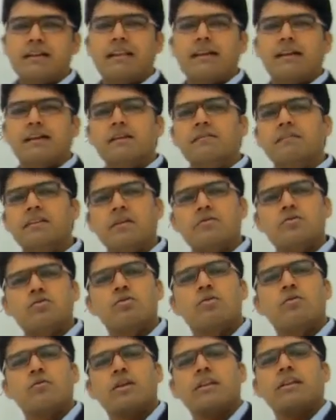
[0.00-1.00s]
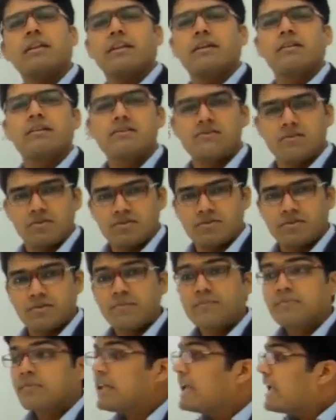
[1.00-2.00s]
directly, we have to go for a regular solution.
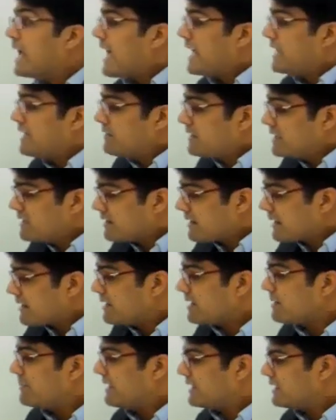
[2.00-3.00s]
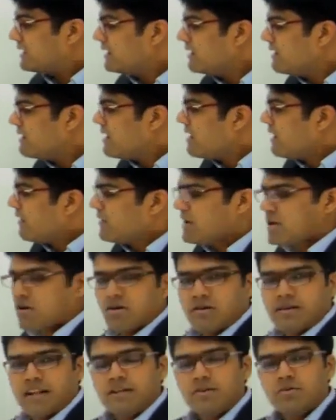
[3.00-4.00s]
And even in the regular method, we are
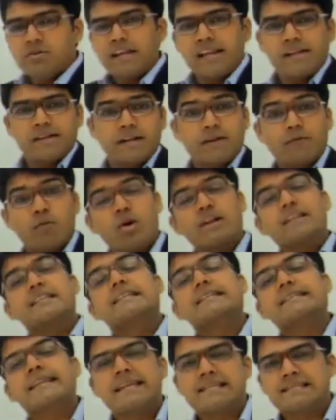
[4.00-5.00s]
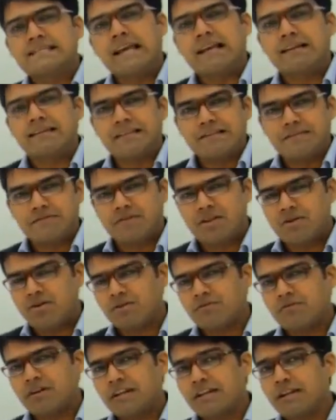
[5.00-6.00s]
not trying to calculate what theta exactly is. We are
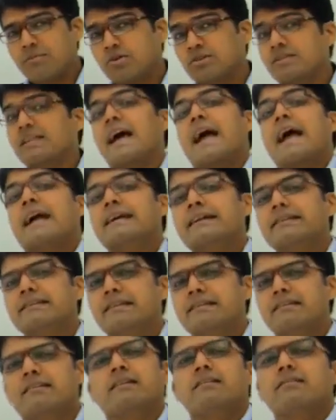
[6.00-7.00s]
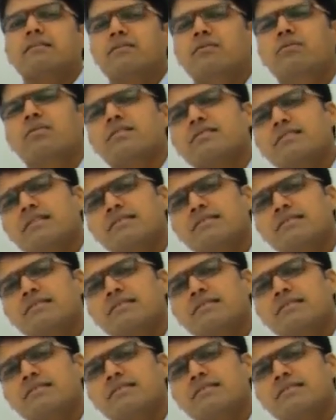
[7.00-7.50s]
not worried about the angle theta. We are